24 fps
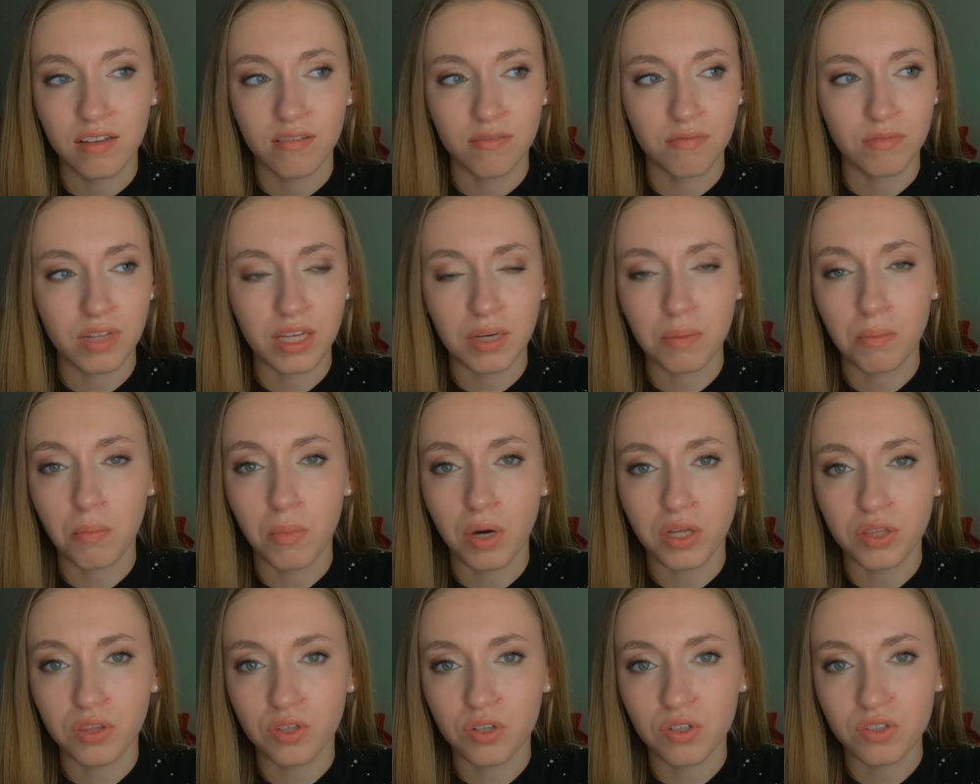like
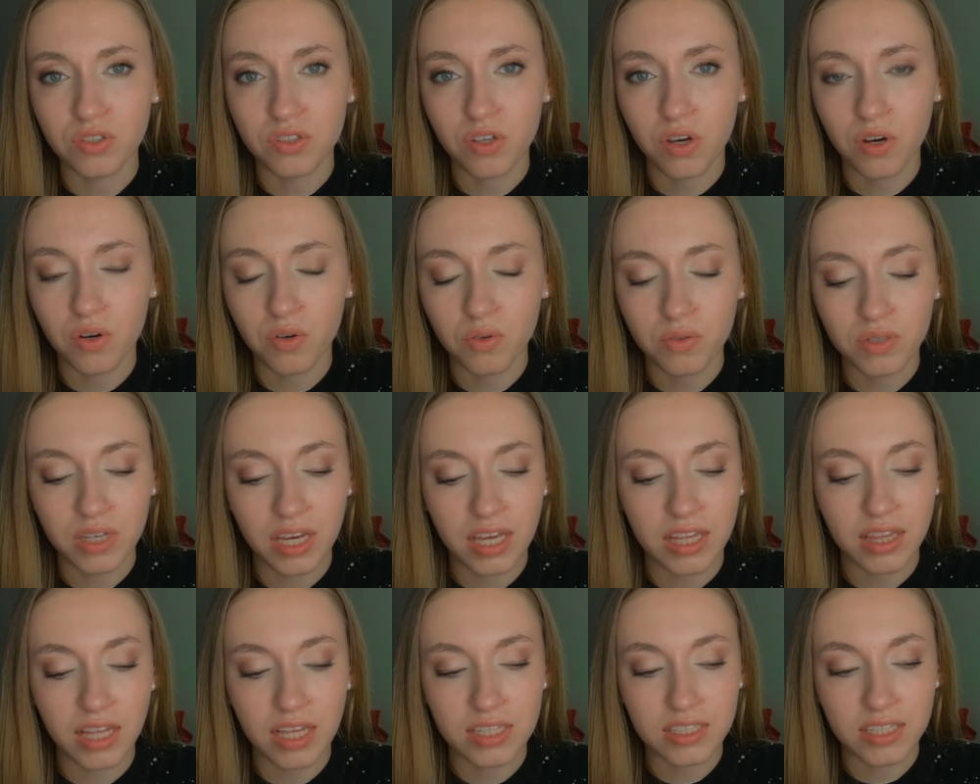month or so,
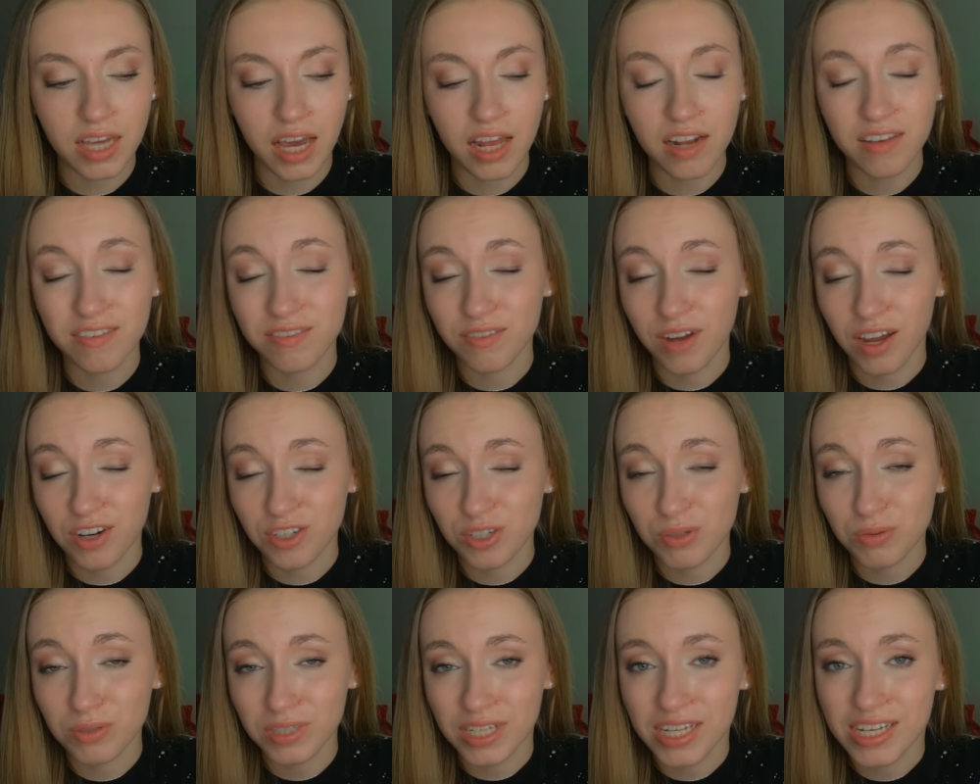and that's kind of actually
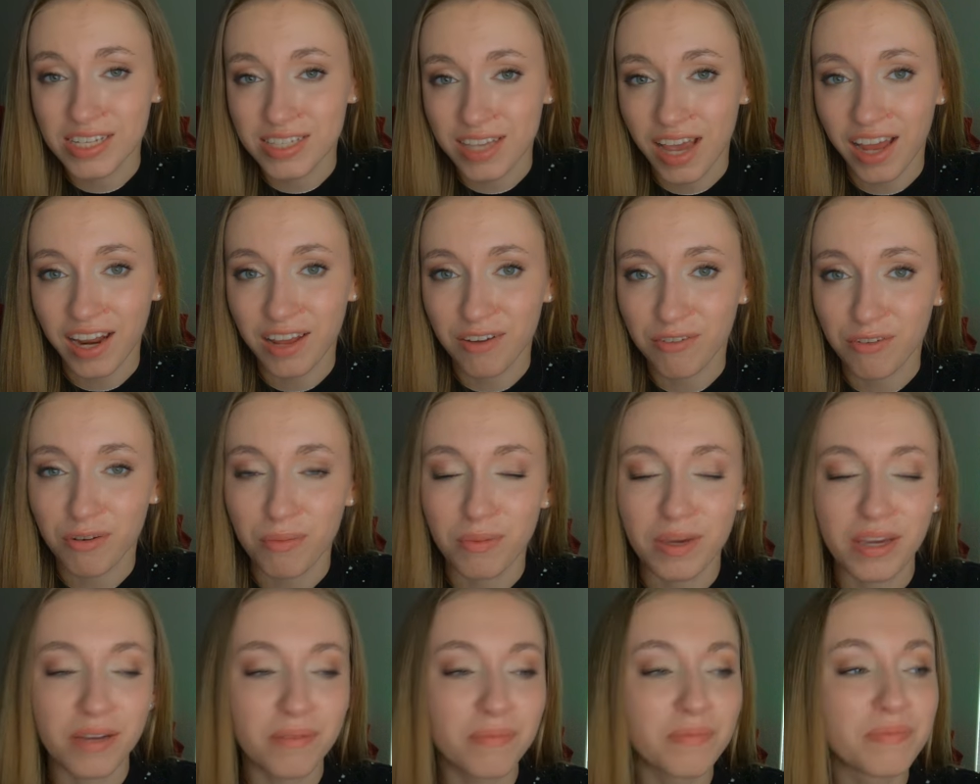really exciting for
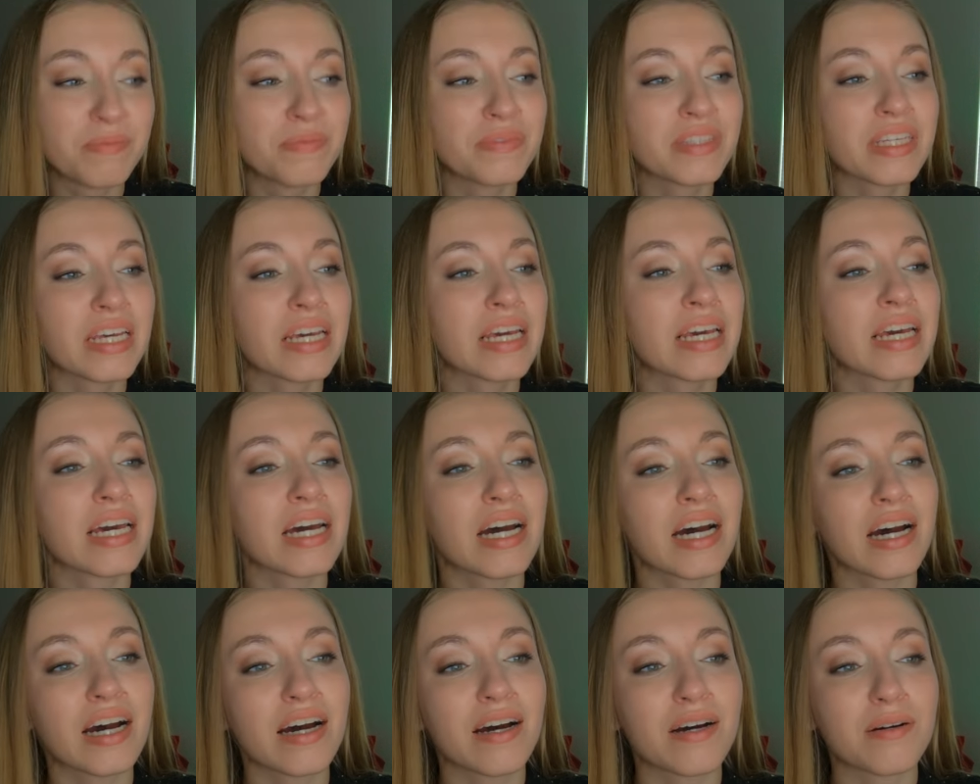me.
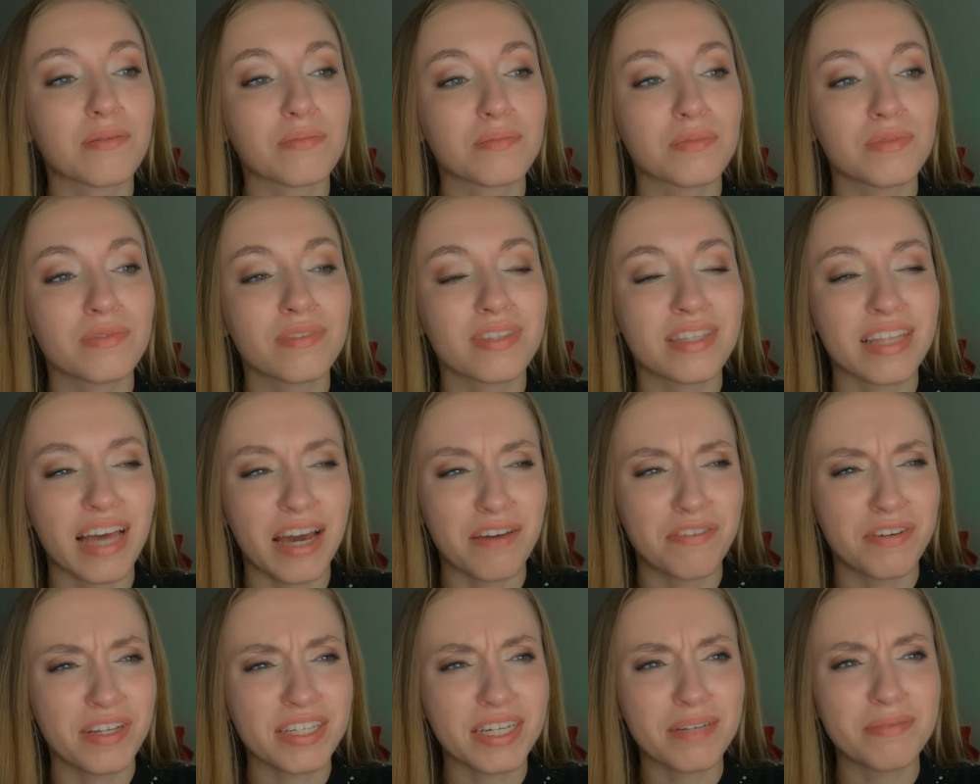Um, I
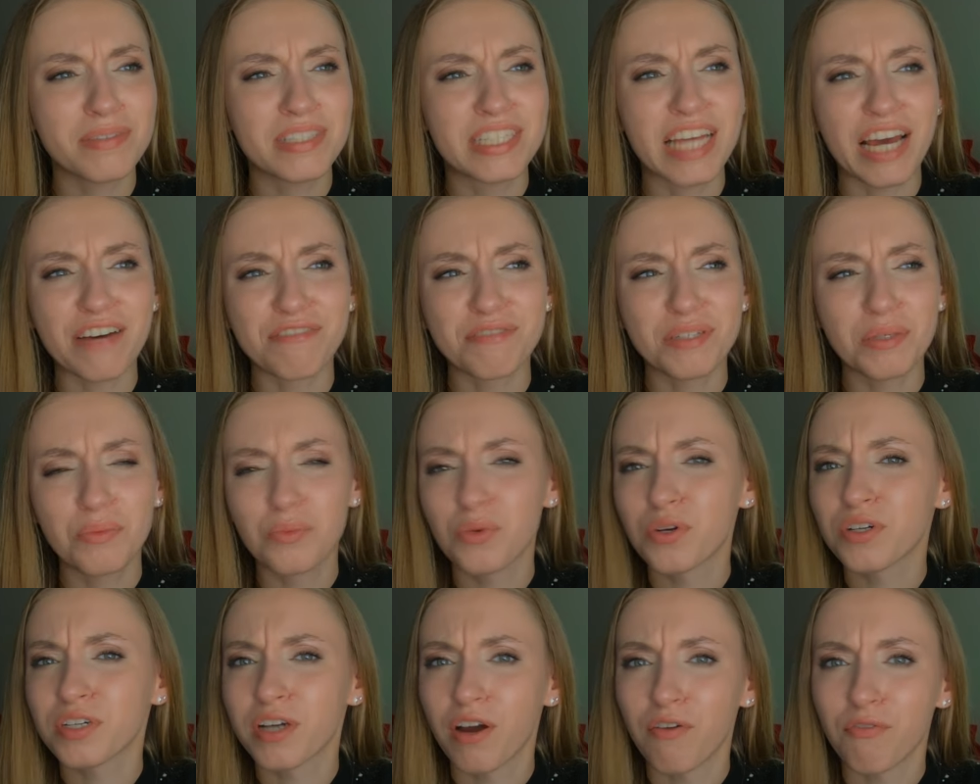feel like I'm definitely
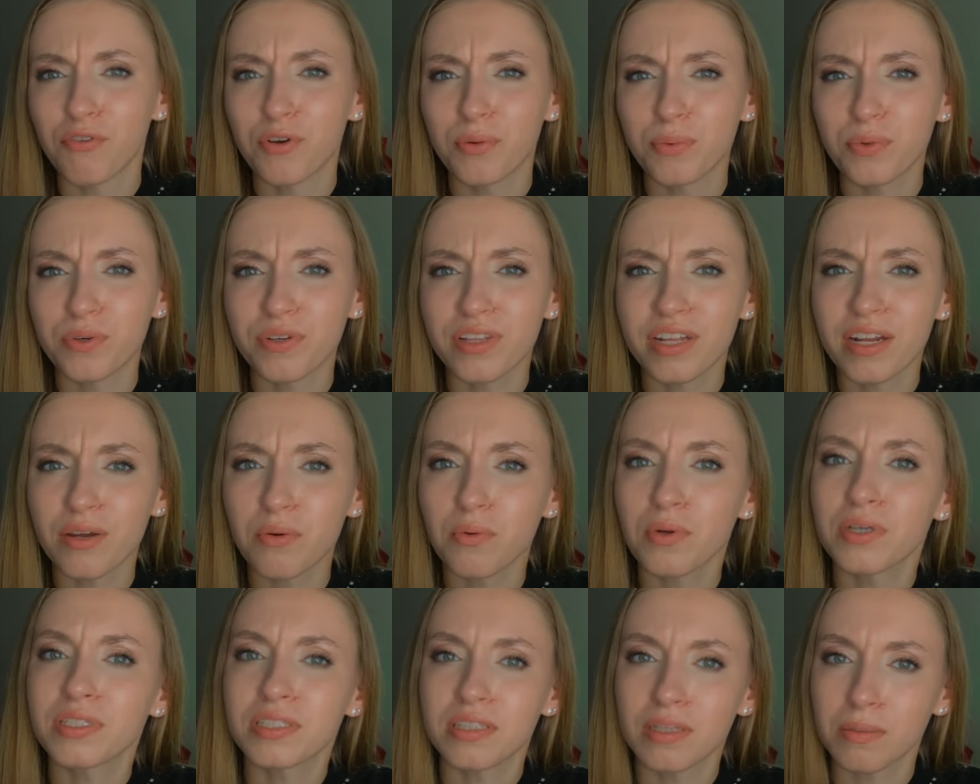more comfortable than I
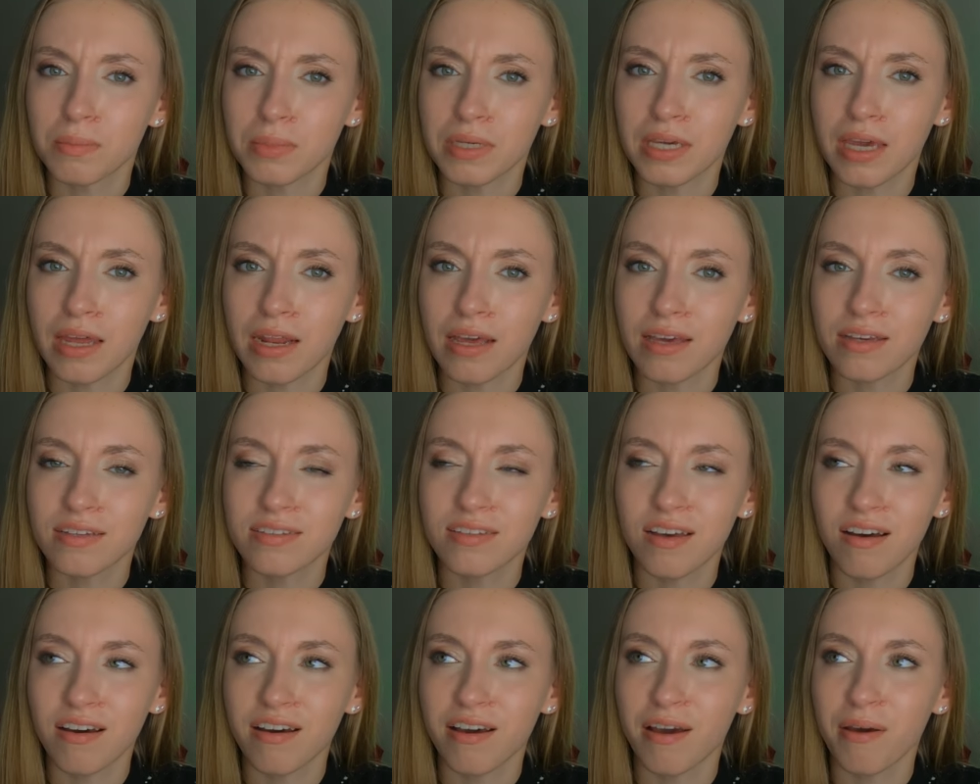was in the beginning.
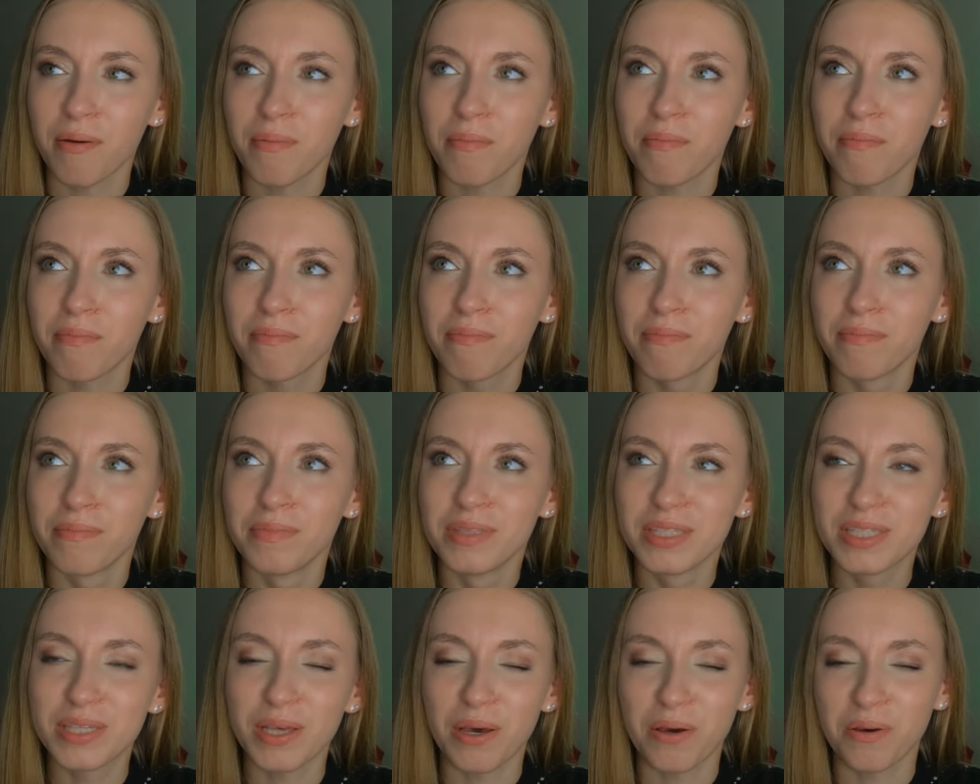Um,
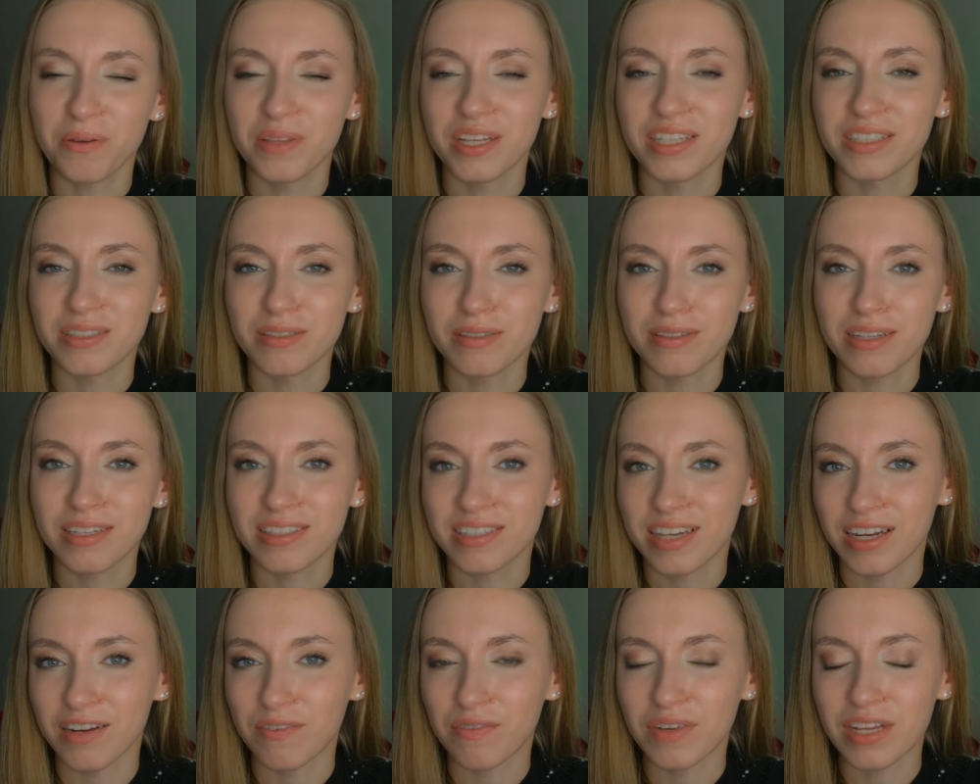so that's that's
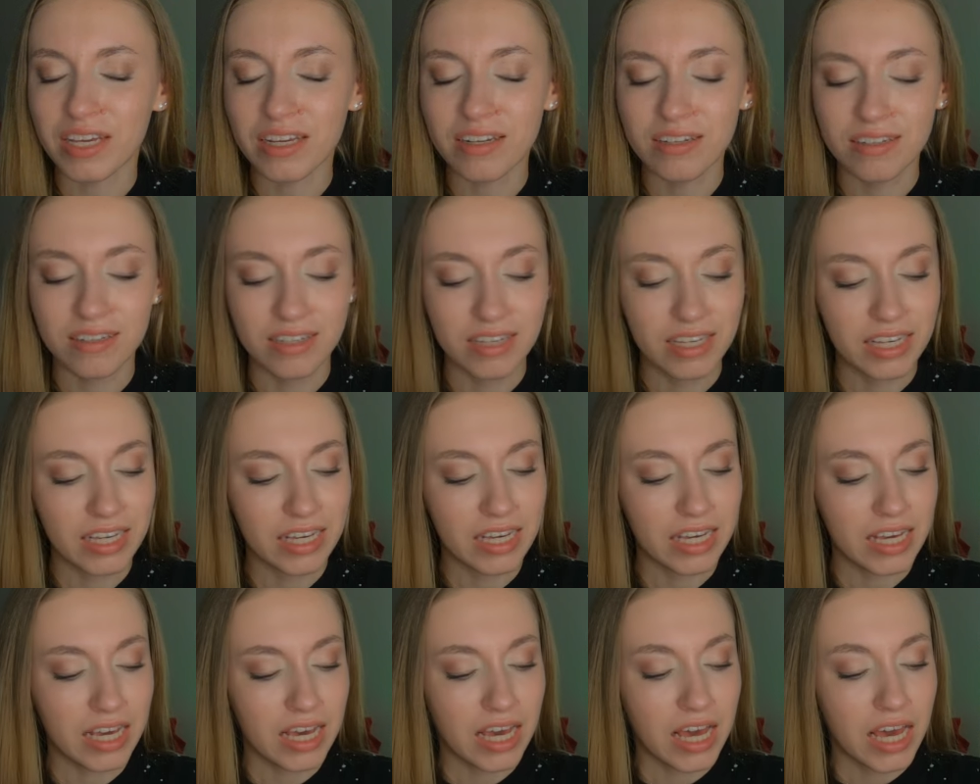kind of neat.
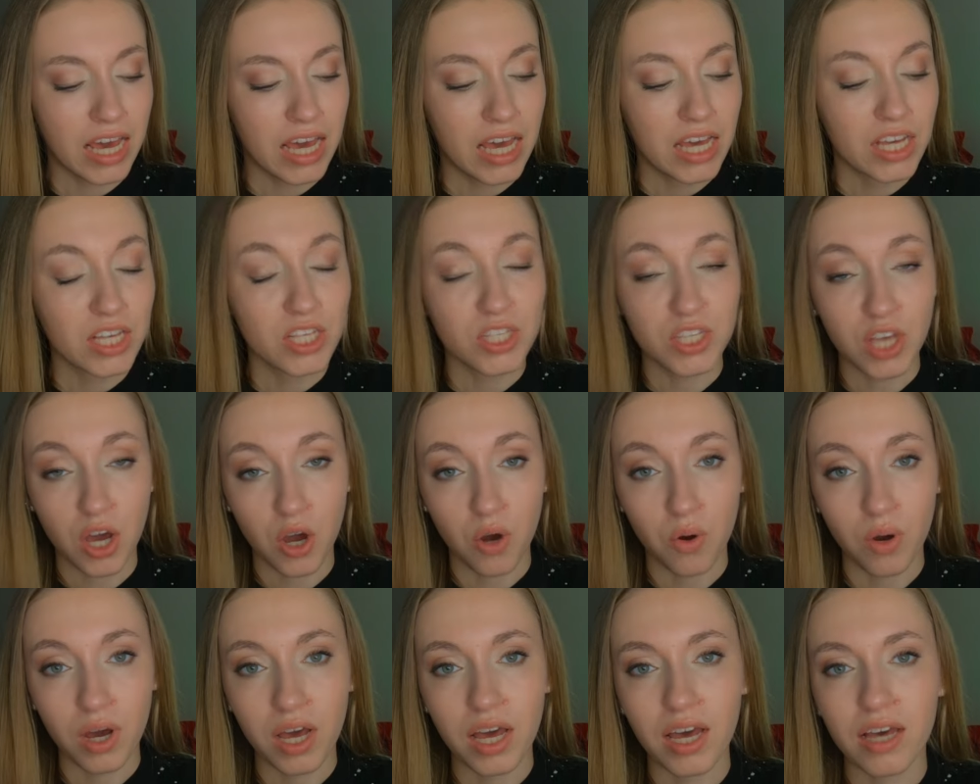So